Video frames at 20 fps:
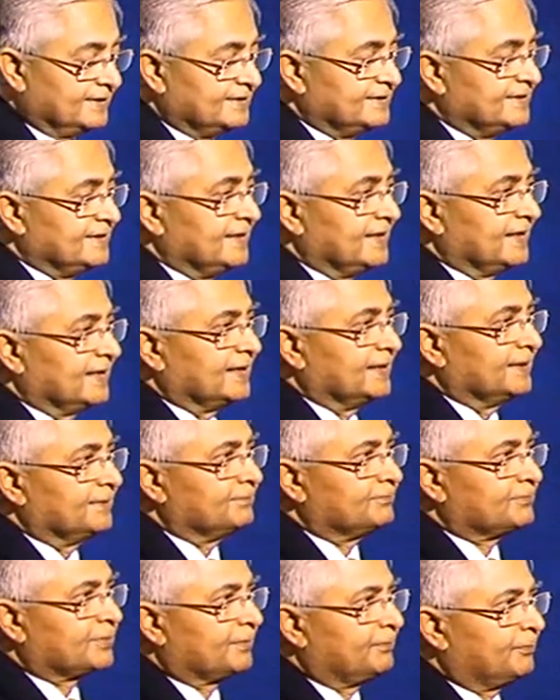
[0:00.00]
the
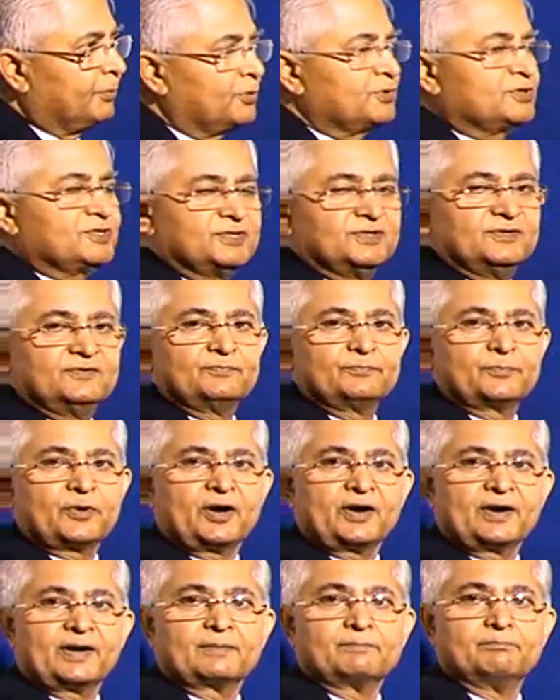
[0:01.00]
proportion of
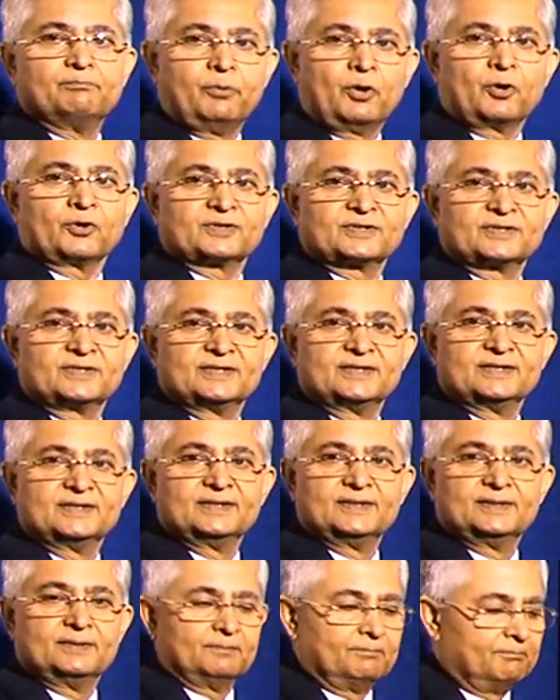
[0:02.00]
product bought
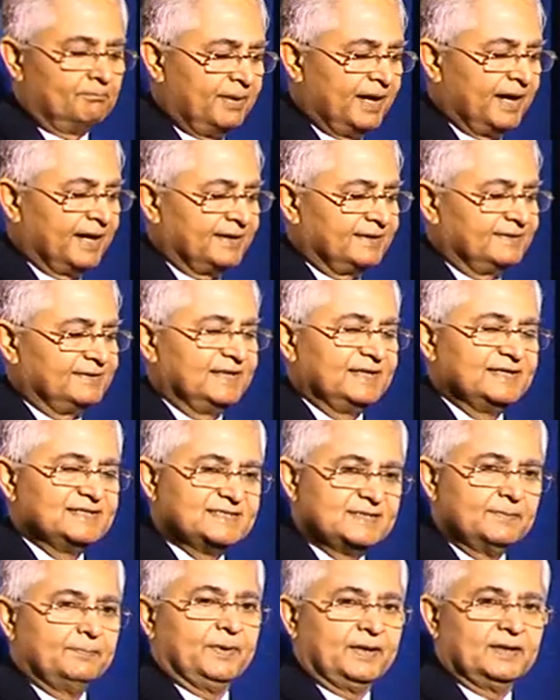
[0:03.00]
by the
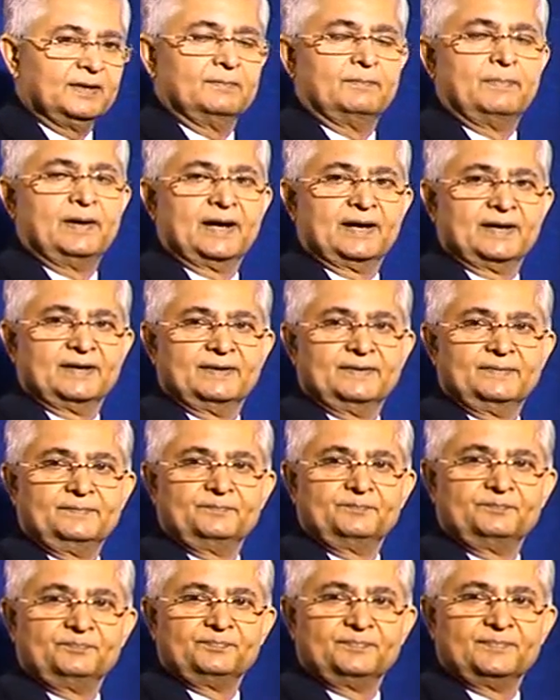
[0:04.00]
typical buyer,
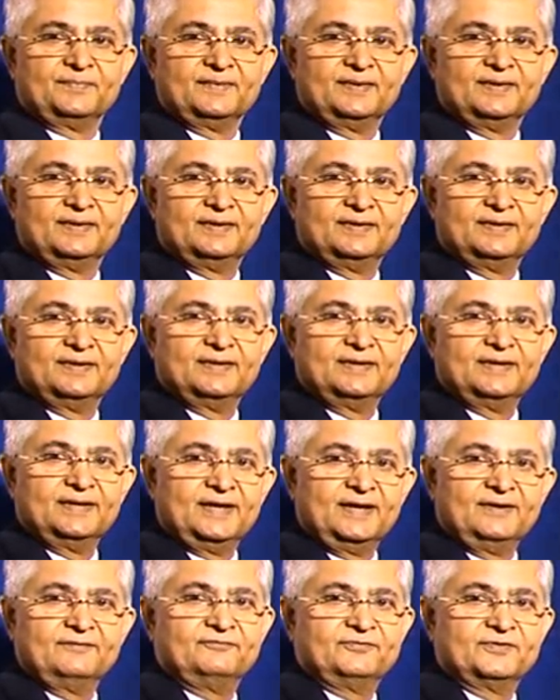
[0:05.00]

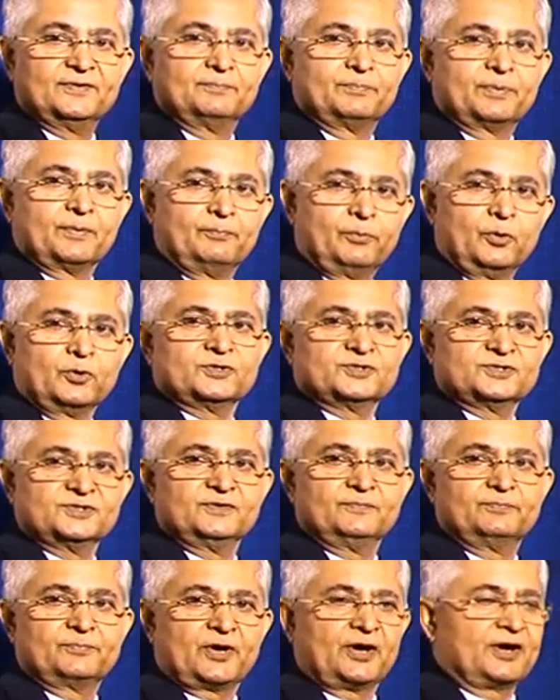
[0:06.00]
if the proportion
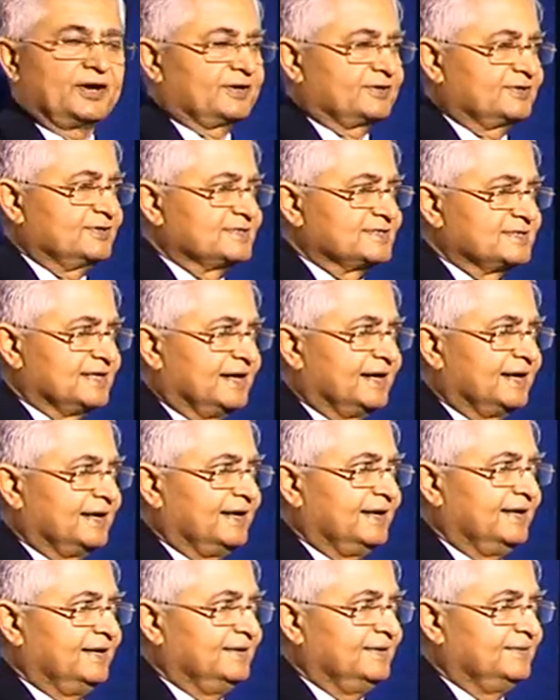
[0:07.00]
of product is
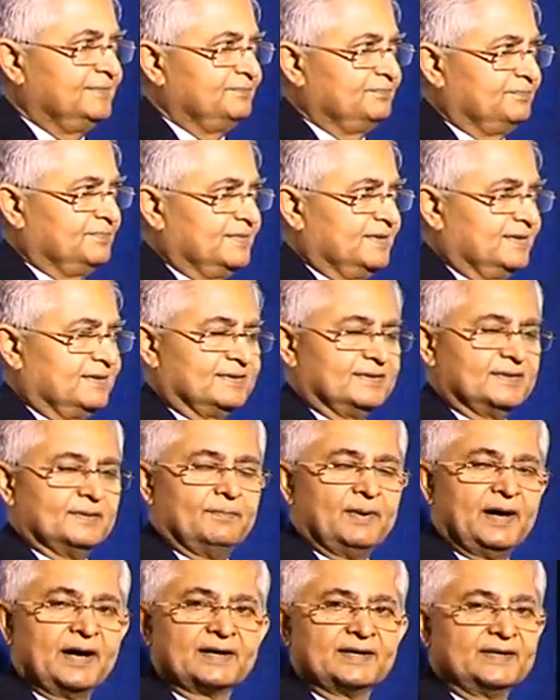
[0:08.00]
high, the
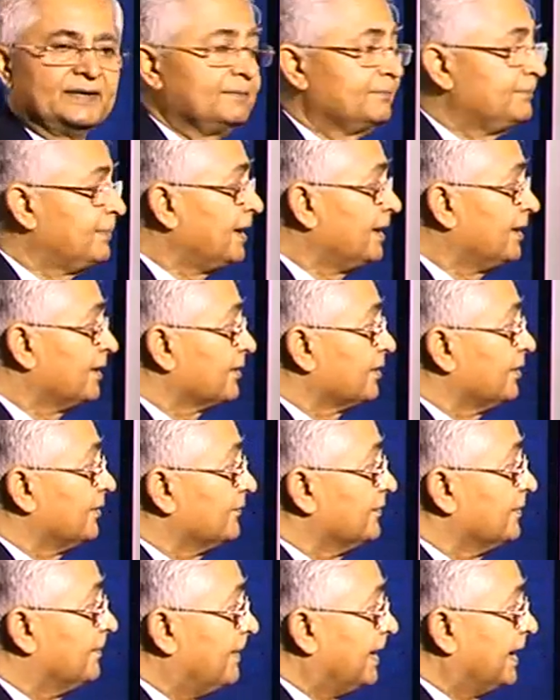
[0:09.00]
bargaining power
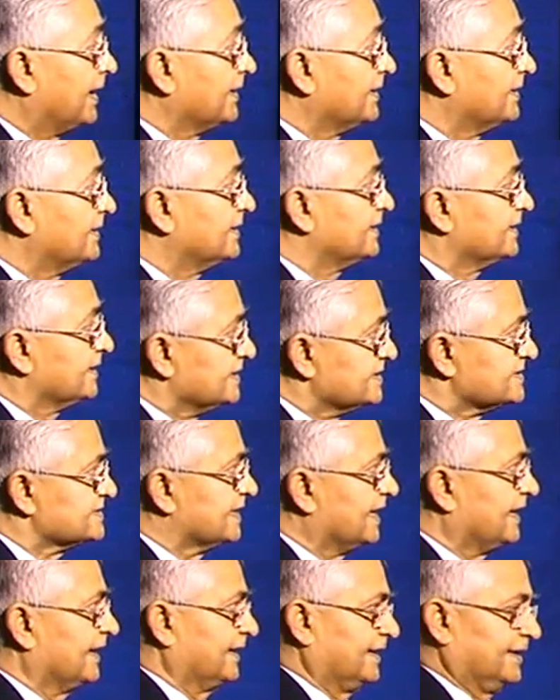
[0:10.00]
of the buyer is
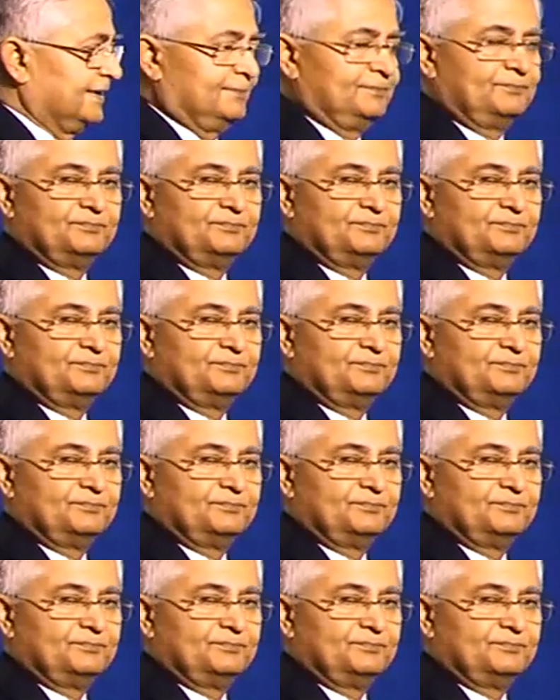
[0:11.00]
high.